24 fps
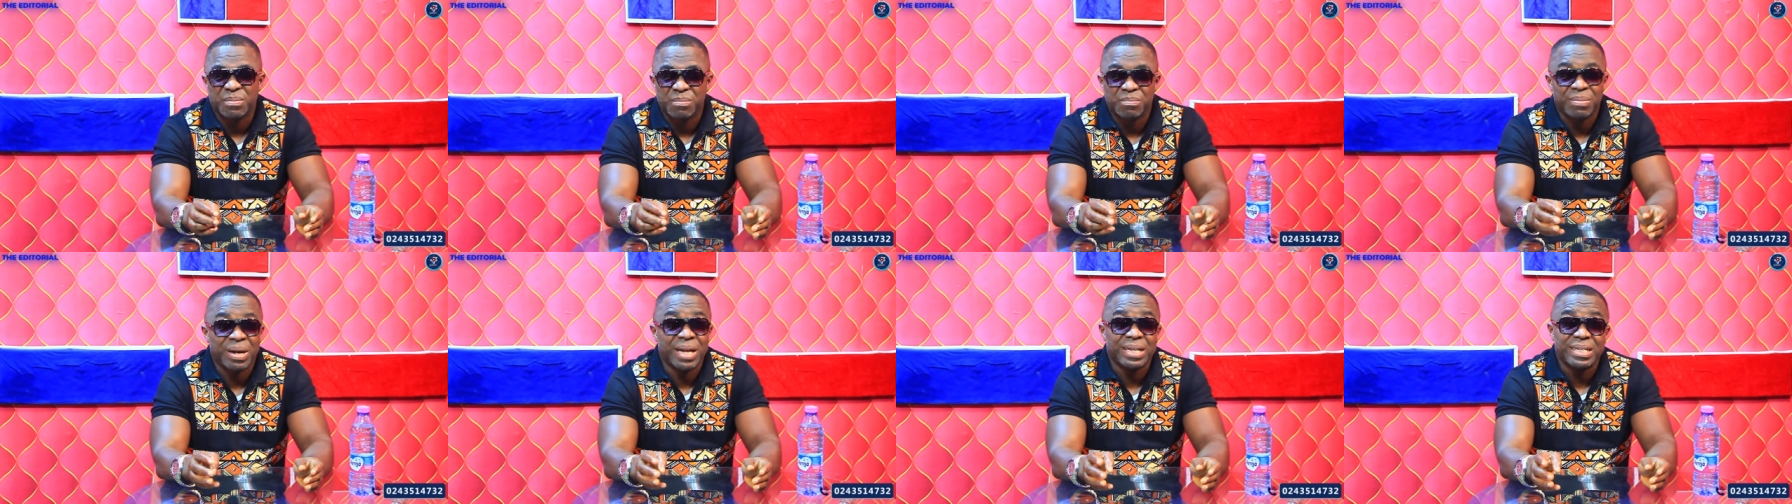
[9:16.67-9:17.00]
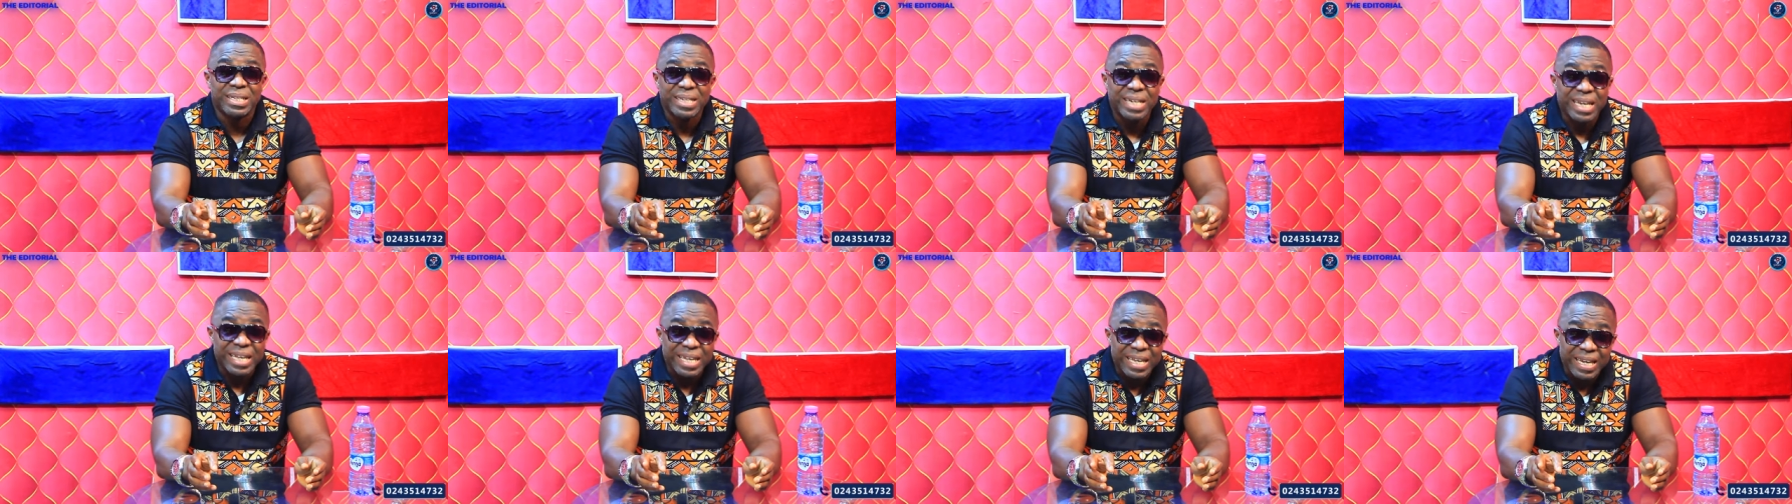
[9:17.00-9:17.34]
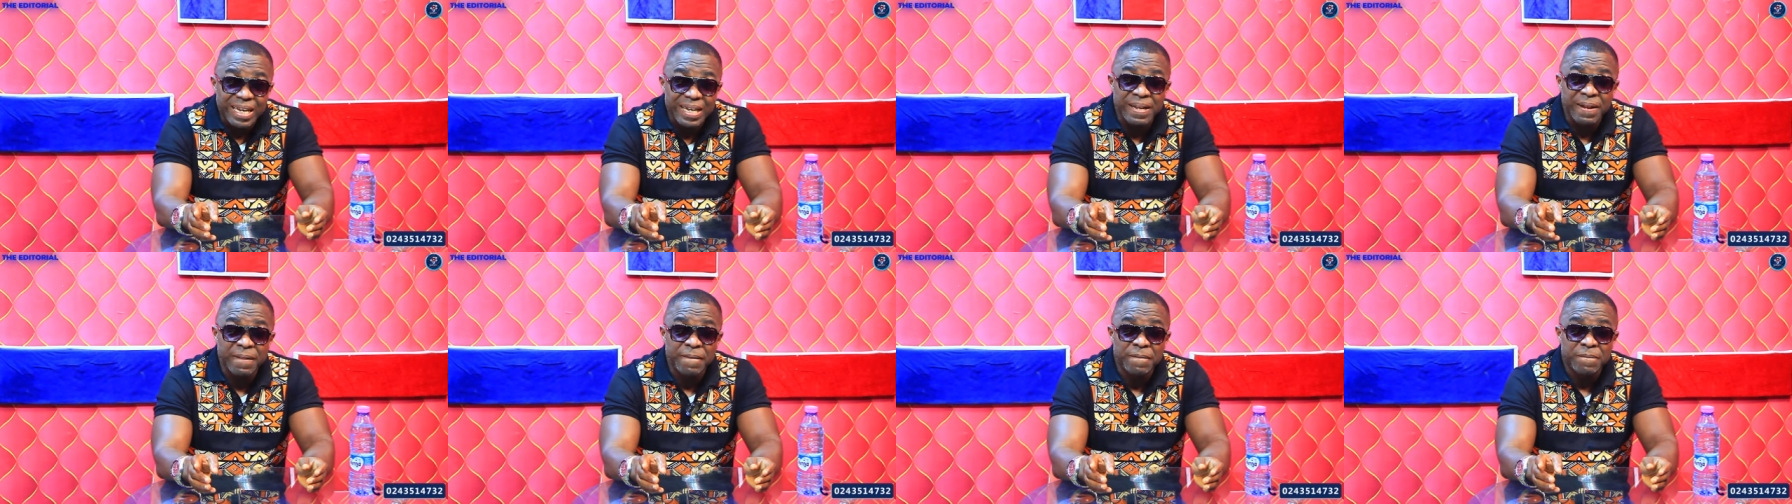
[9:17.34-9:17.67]
But
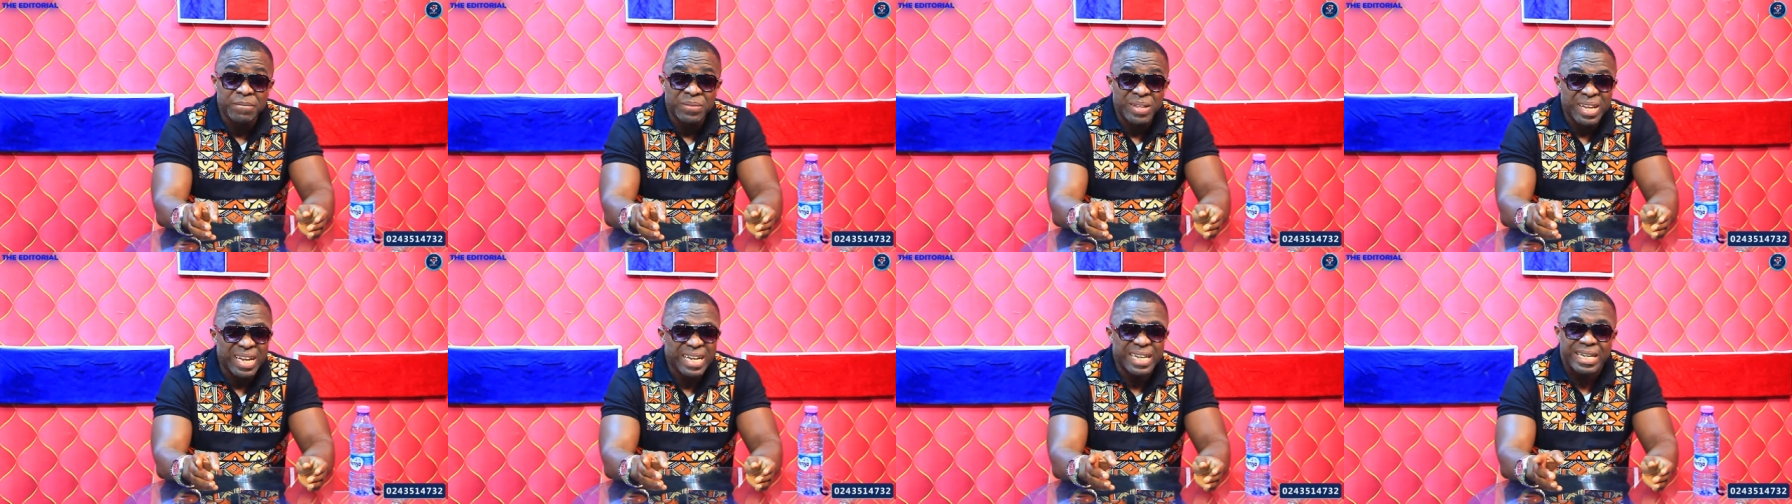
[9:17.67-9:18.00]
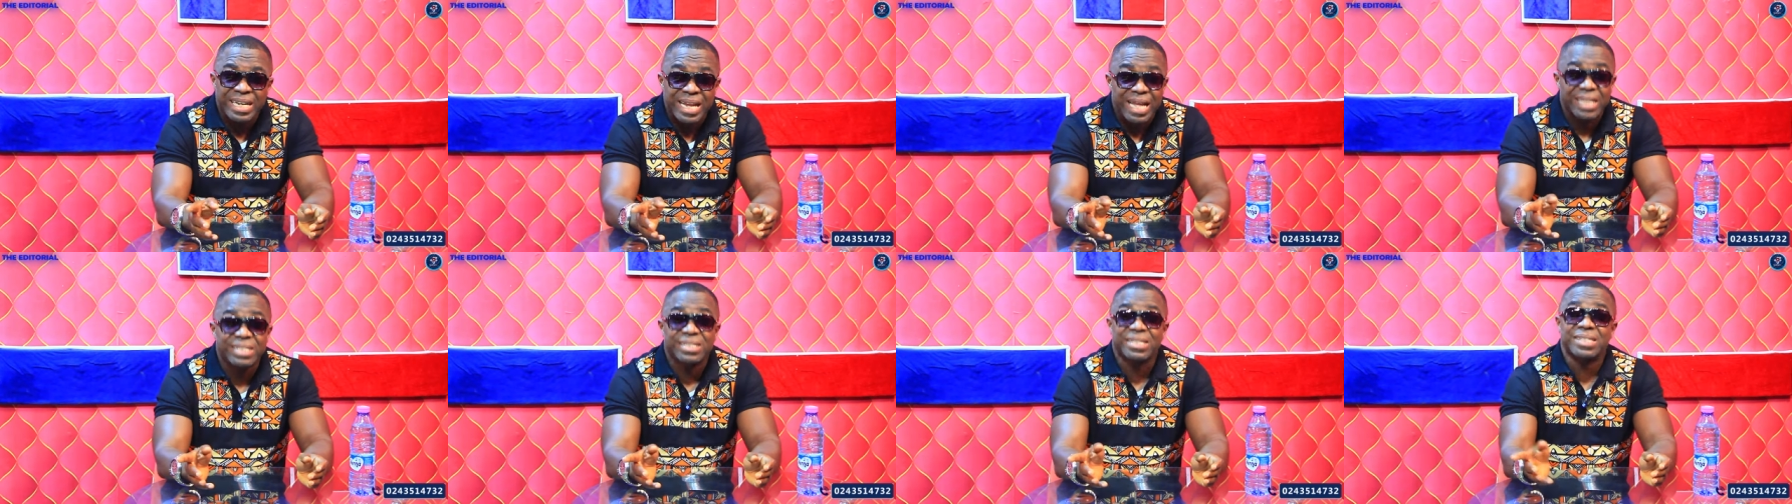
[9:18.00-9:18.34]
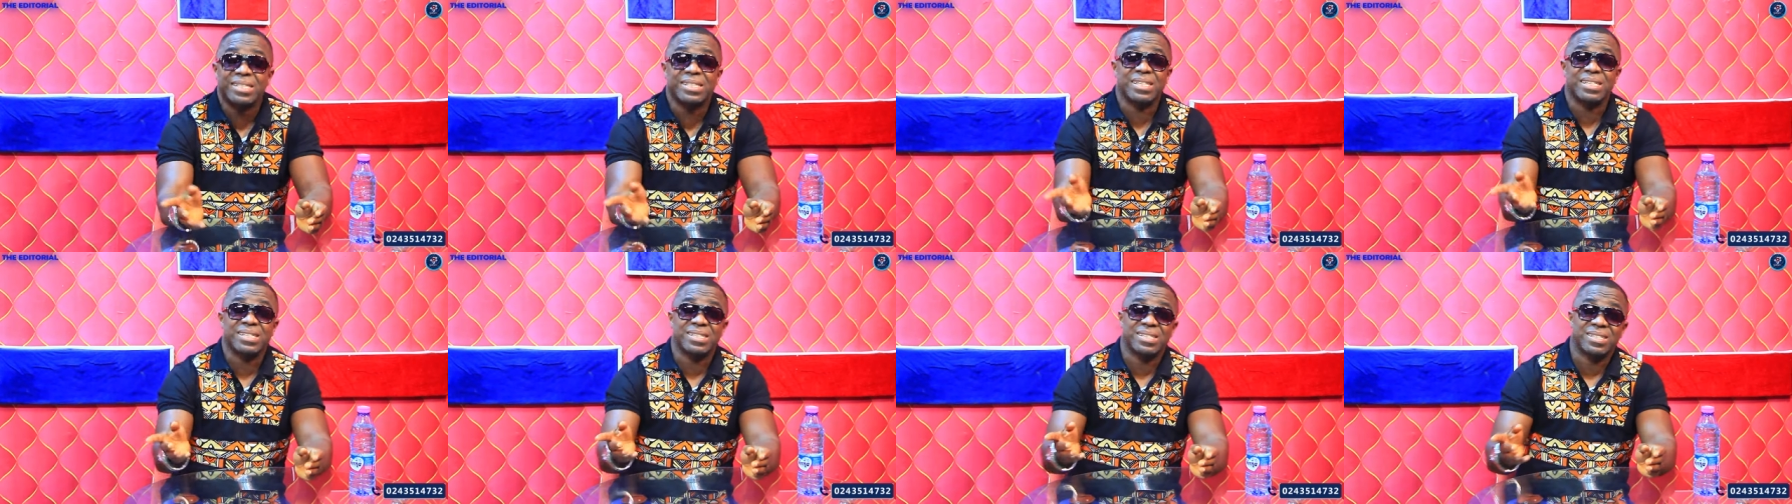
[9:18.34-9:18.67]
again,
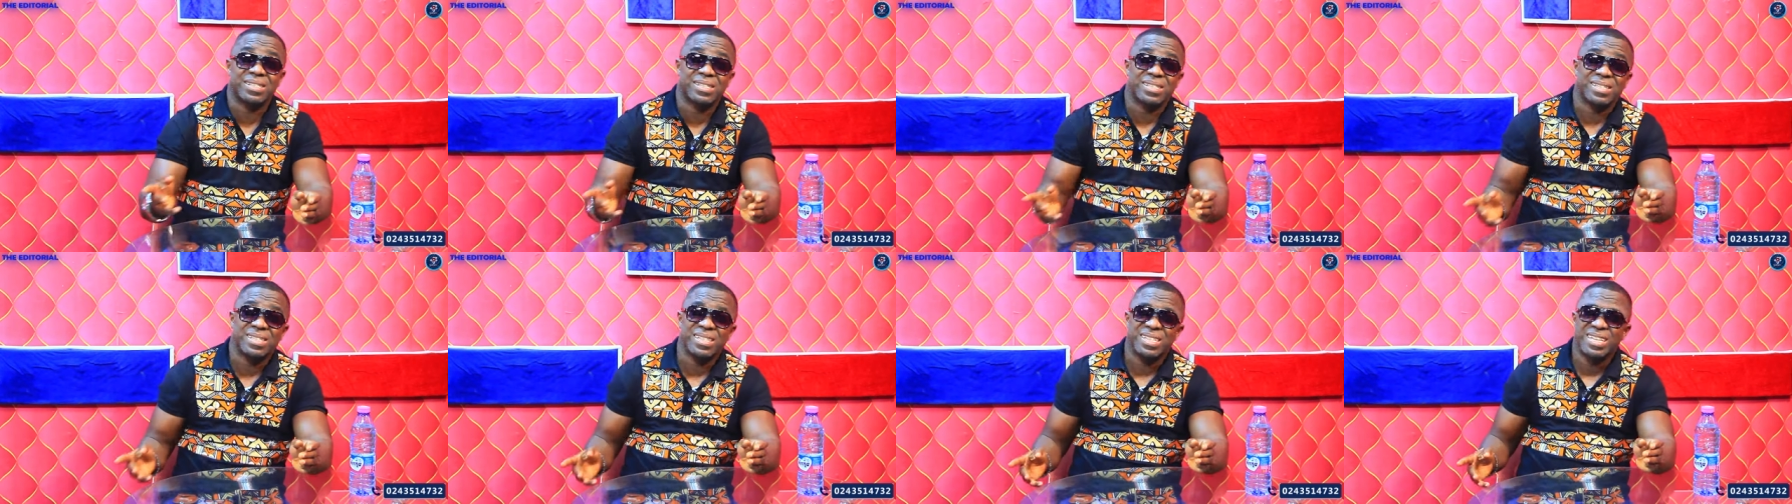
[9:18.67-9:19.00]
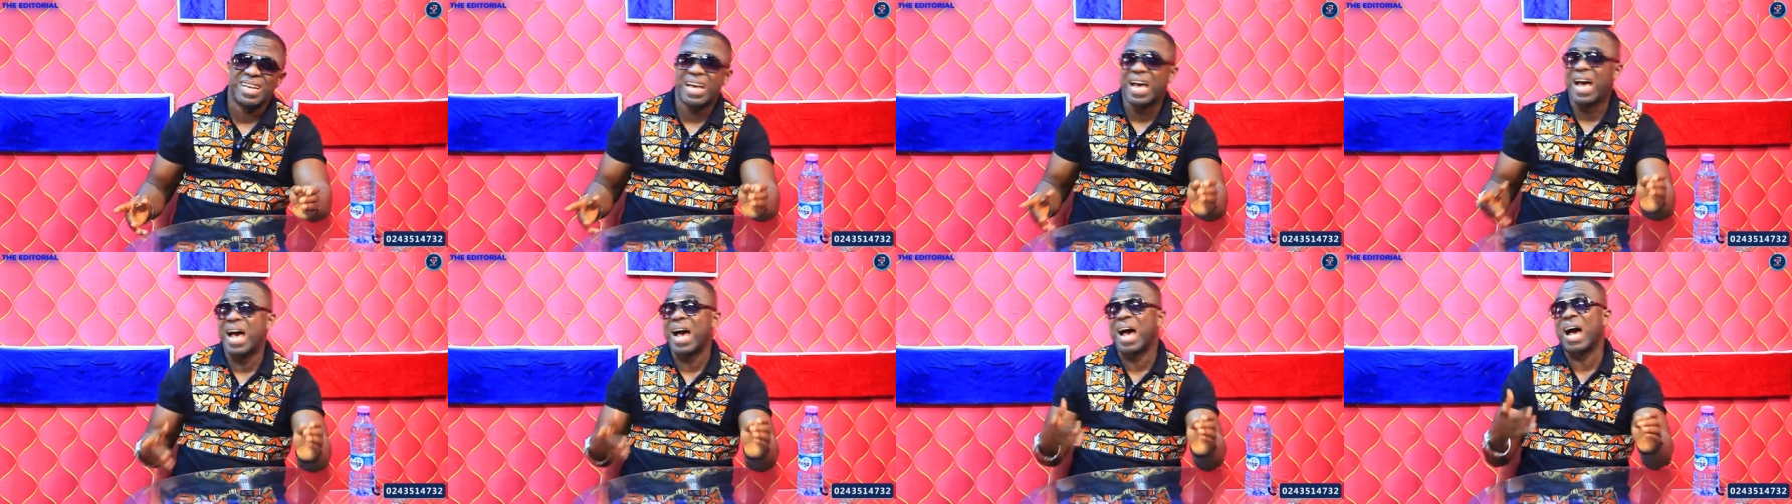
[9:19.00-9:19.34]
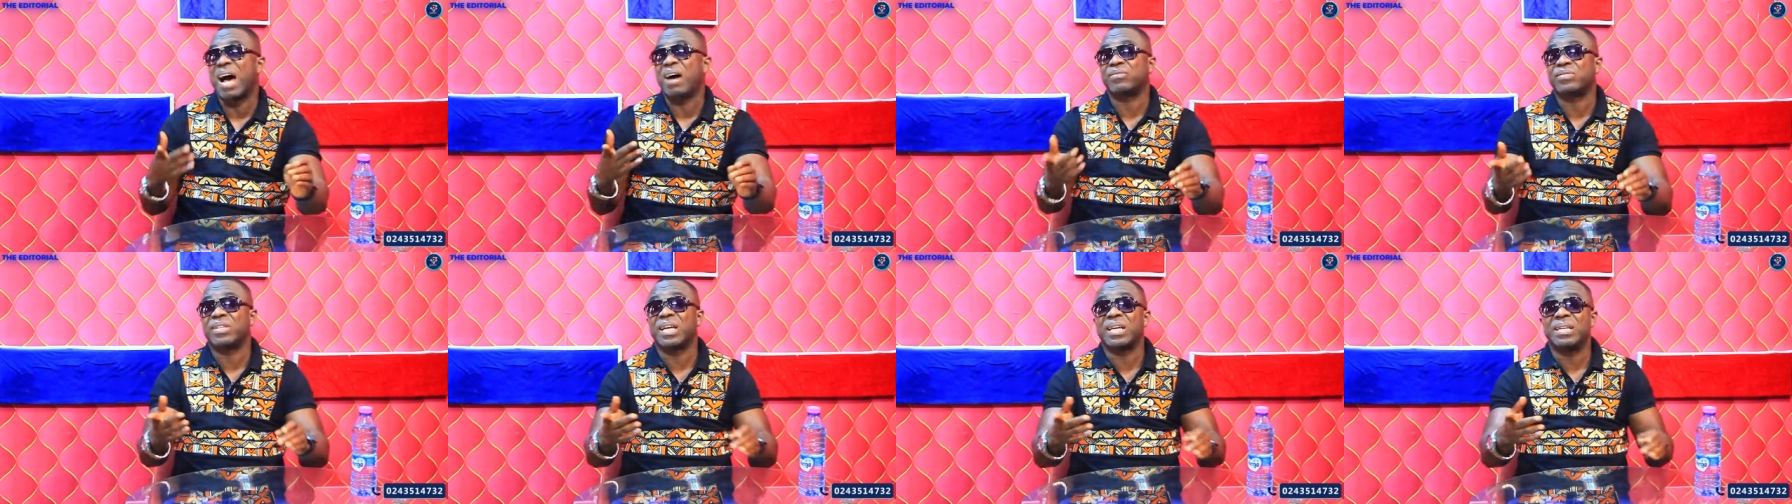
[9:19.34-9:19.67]
netizens are
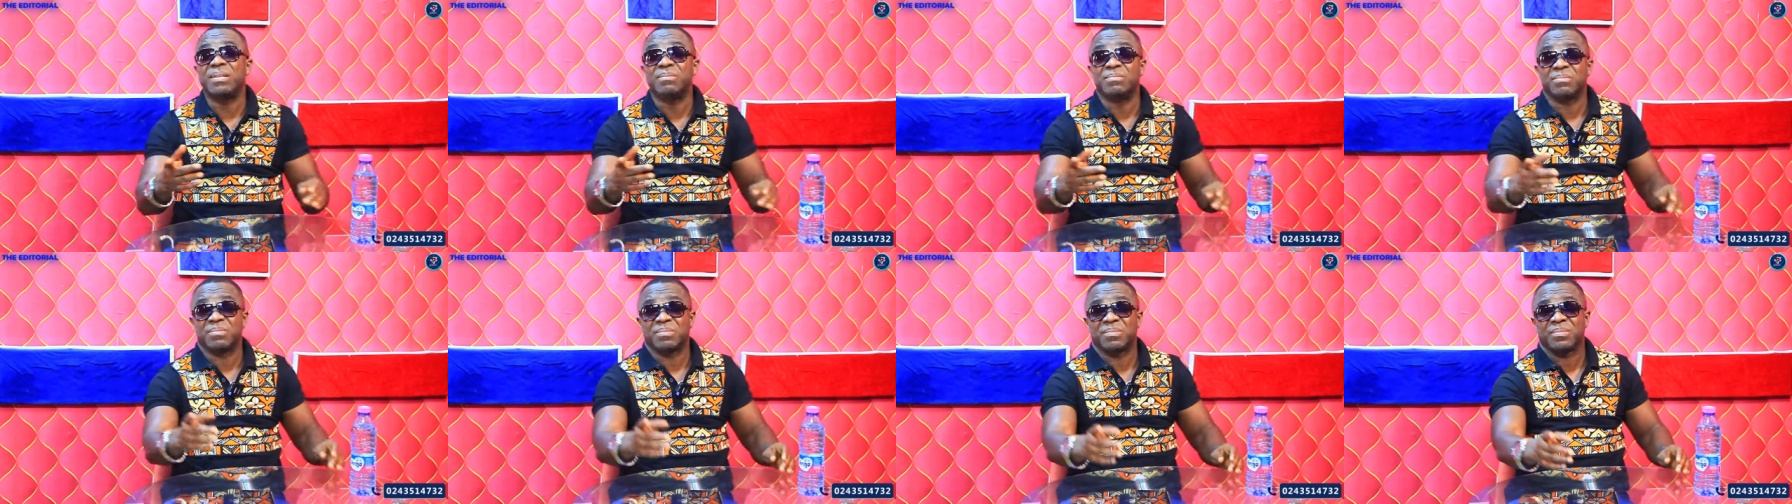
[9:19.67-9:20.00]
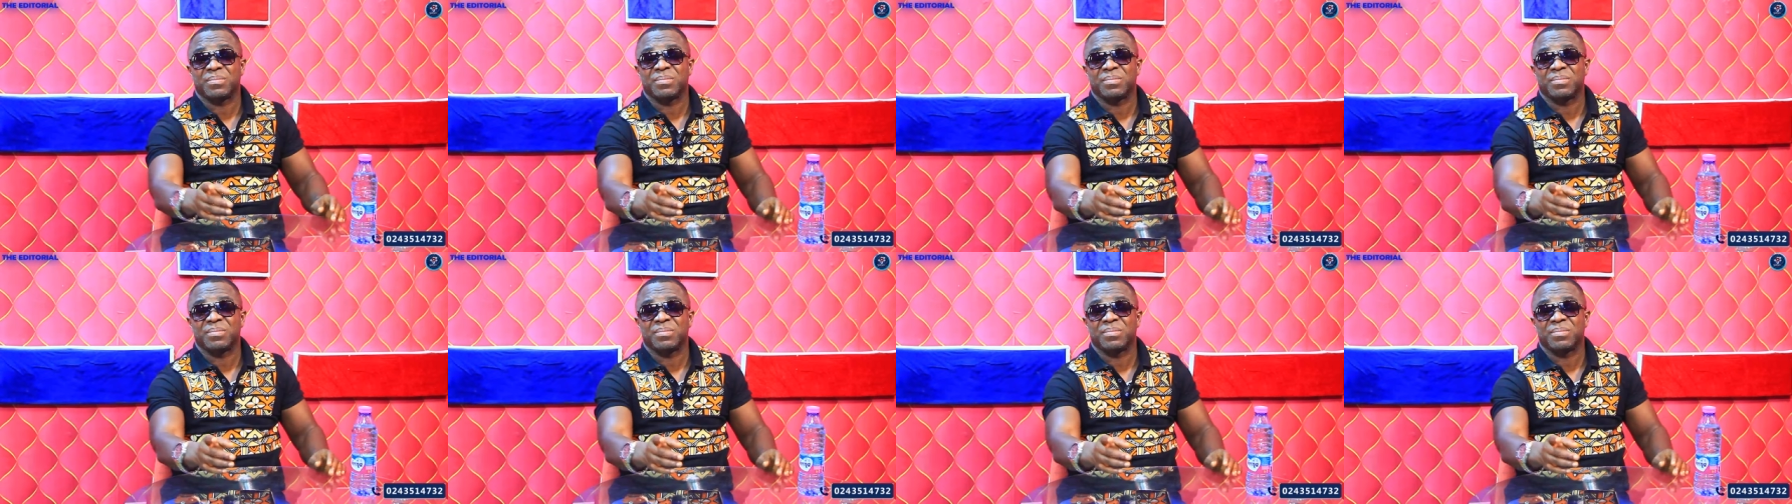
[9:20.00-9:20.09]
after him.